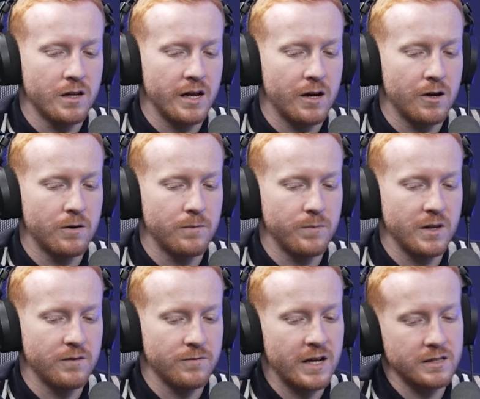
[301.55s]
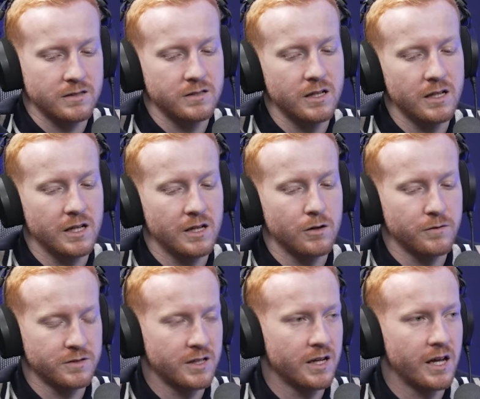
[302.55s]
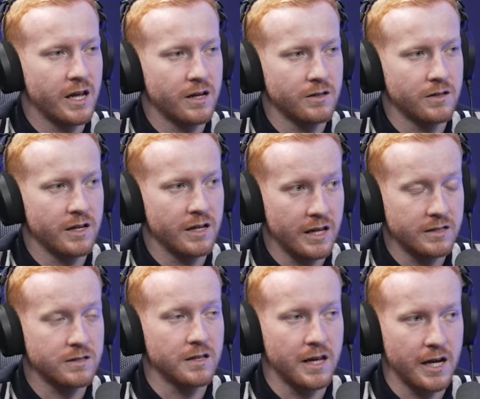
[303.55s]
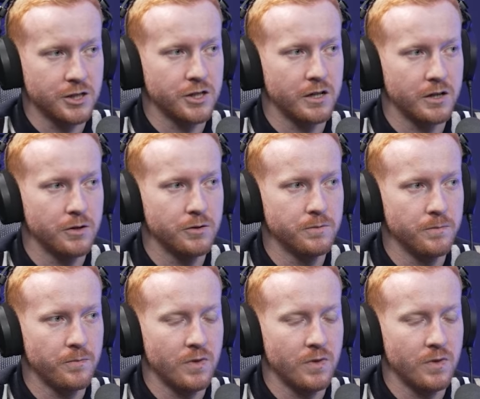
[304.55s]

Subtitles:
Now, if that's sitting in an offset account against the cash out loan